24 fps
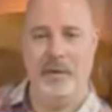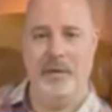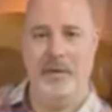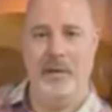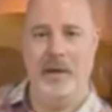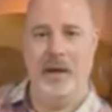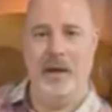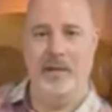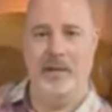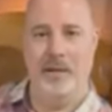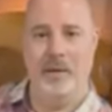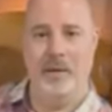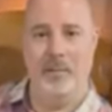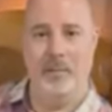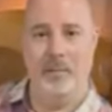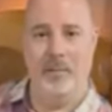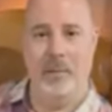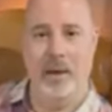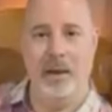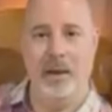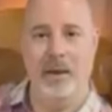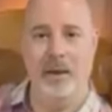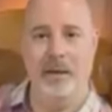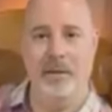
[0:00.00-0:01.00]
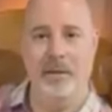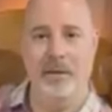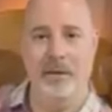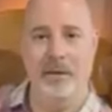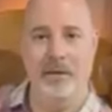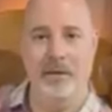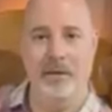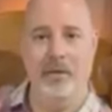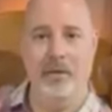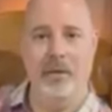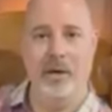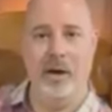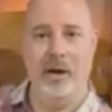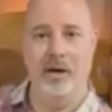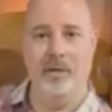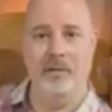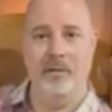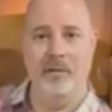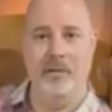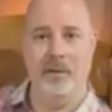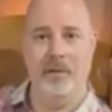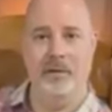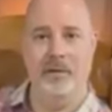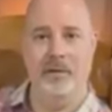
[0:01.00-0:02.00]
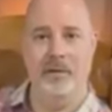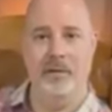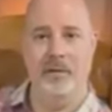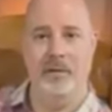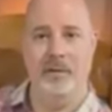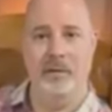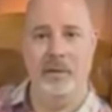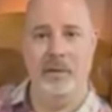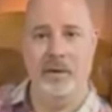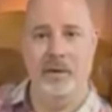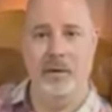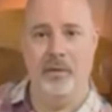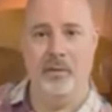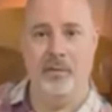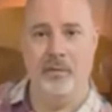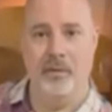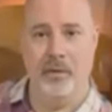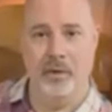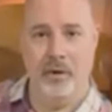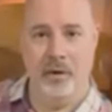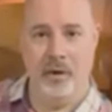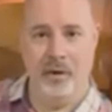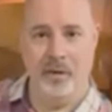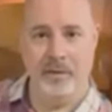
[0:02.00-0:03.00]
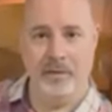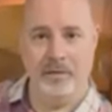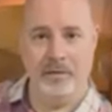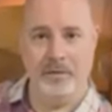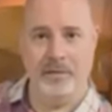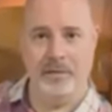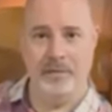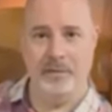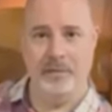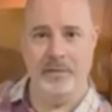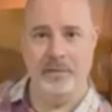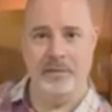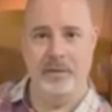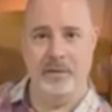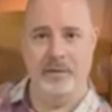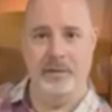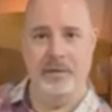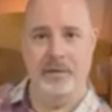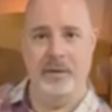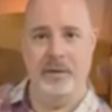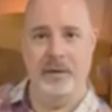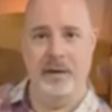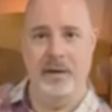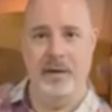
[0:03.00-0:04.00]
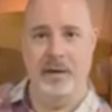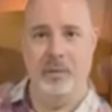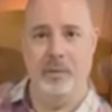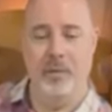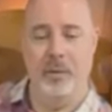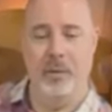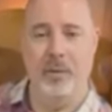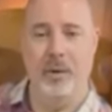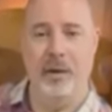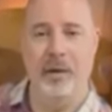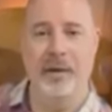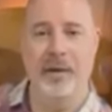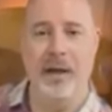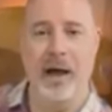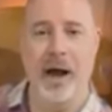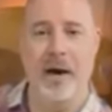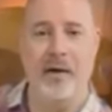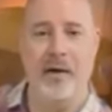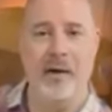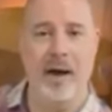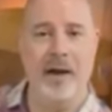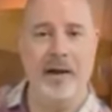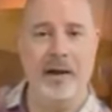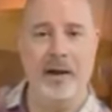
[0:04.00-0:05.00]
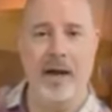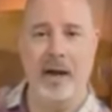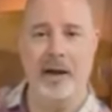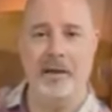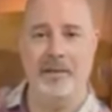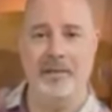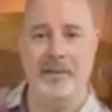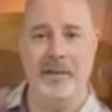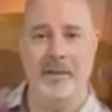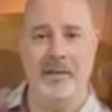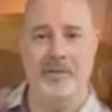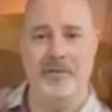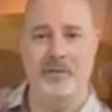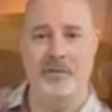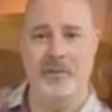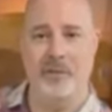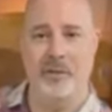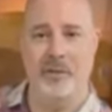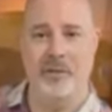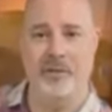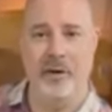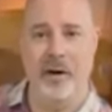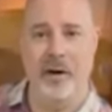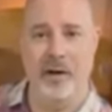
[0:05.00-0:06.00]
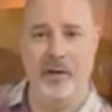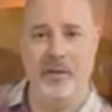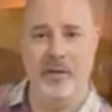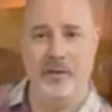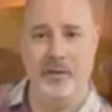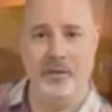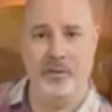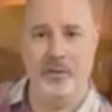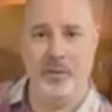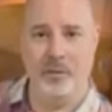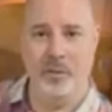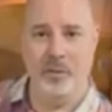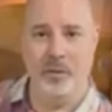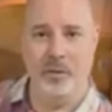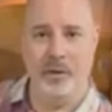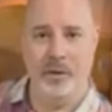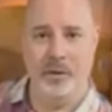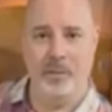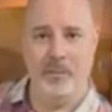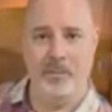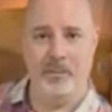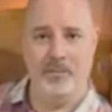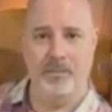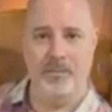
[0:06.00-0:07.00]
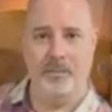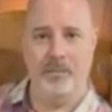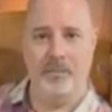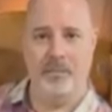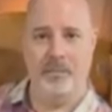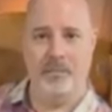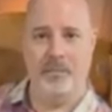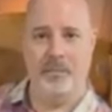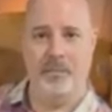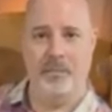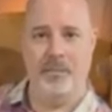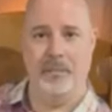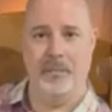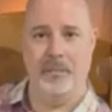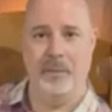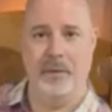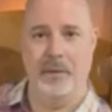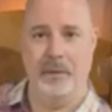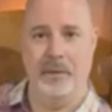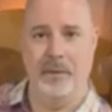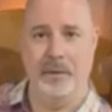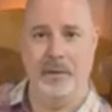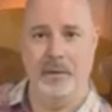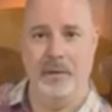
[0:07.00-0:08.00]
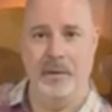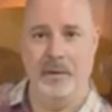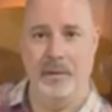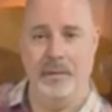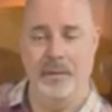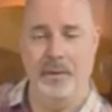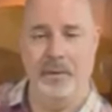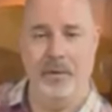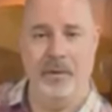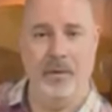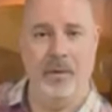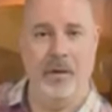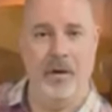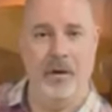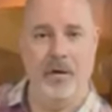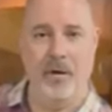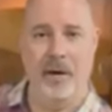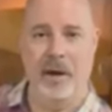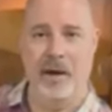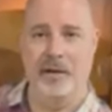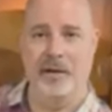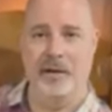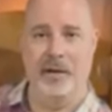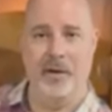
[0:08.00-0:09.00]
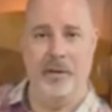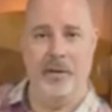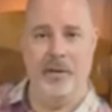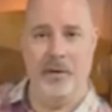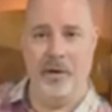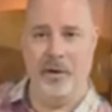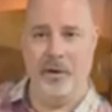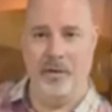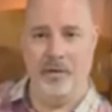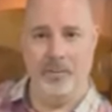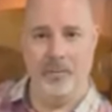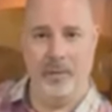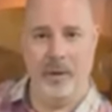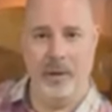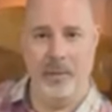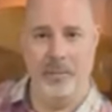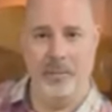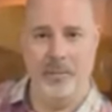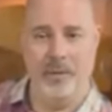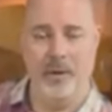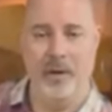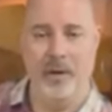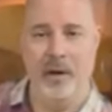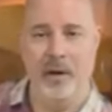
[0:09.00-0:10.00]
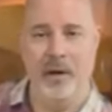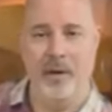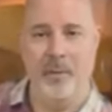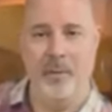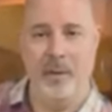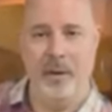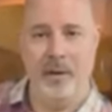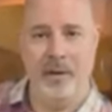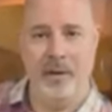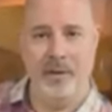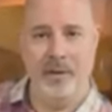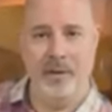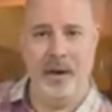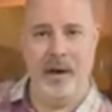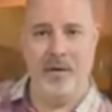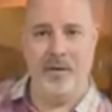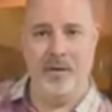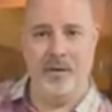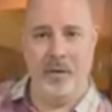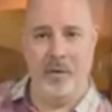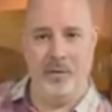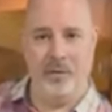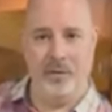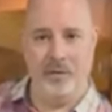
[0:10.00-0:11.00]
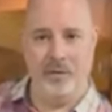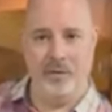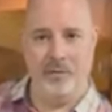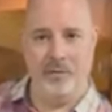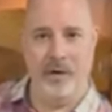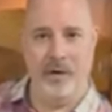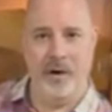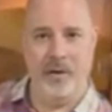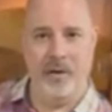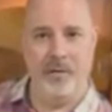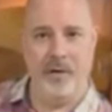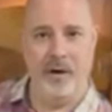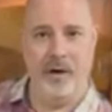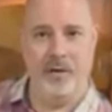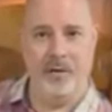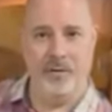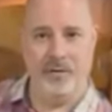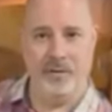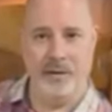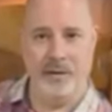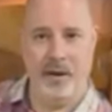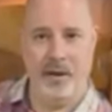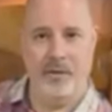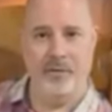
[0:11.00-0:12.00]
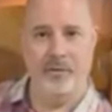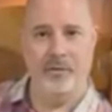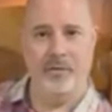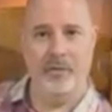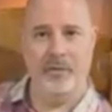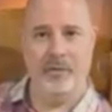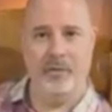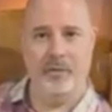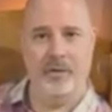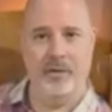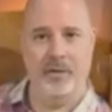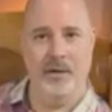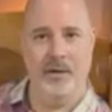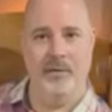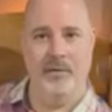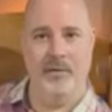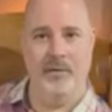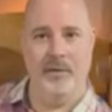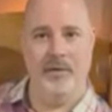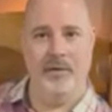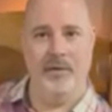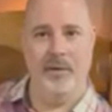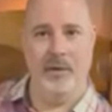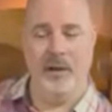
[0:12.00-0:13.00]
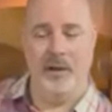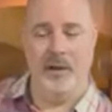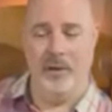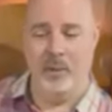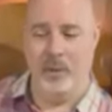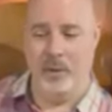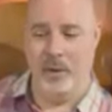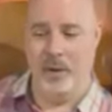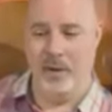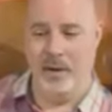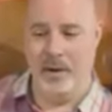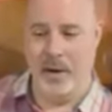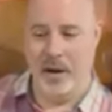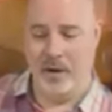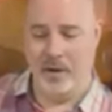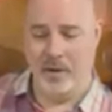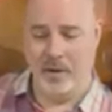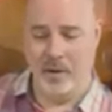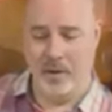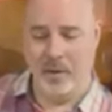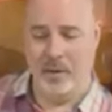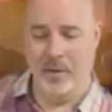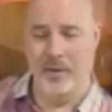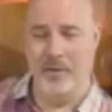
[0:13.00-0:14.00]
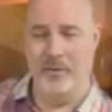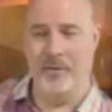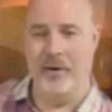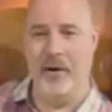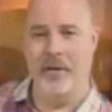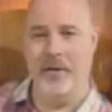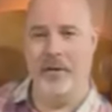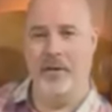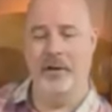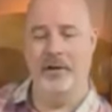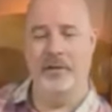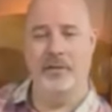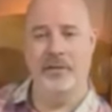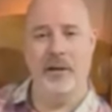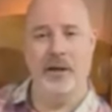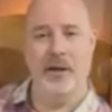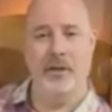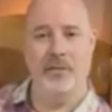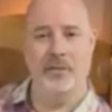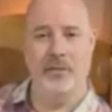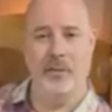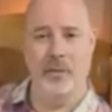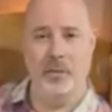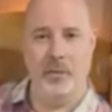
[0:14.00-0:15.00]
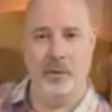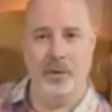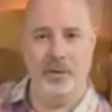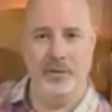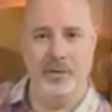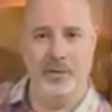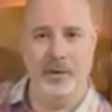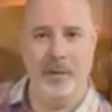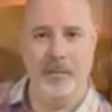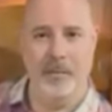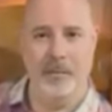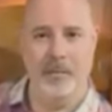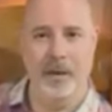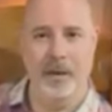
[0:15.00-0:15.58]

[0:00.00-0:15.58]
and then making the new covenant for us. Well, we now had access to the Father through him. We no longer had to go to other people. We could now go to the Father ourselves for forgiveness. We could now go to the Father ourselves for wisdom